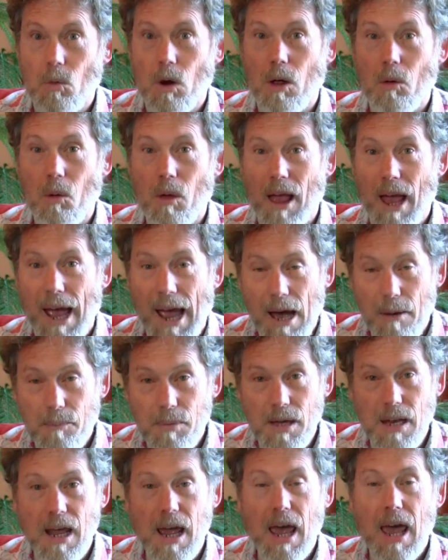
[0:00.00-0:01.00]
What will
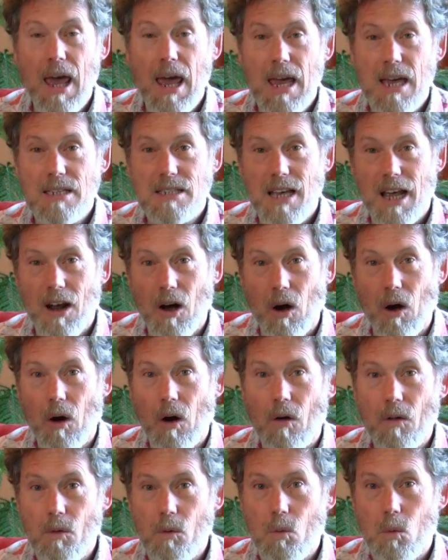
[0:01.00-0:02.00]
happen is that
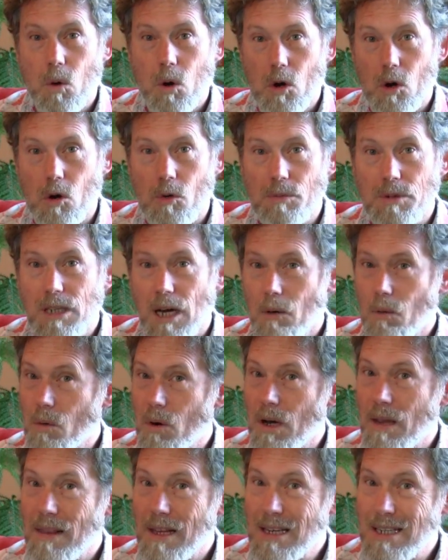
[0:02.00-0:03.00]
all the worms that
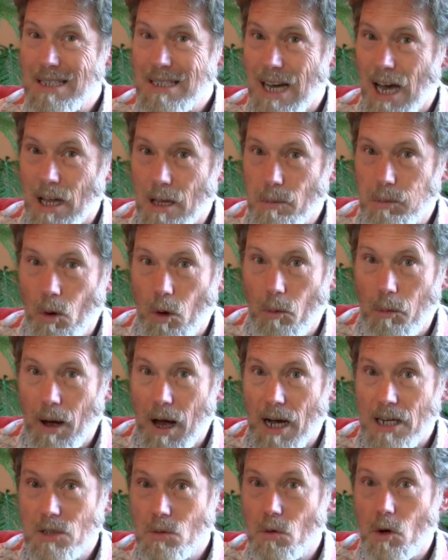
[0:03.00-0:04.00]
were in the South Pole
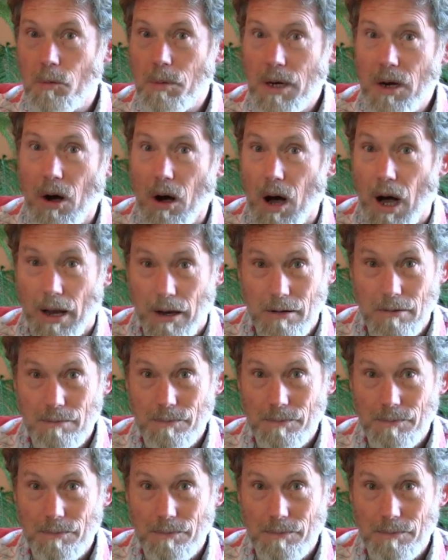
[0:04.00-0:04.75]
box will be gone.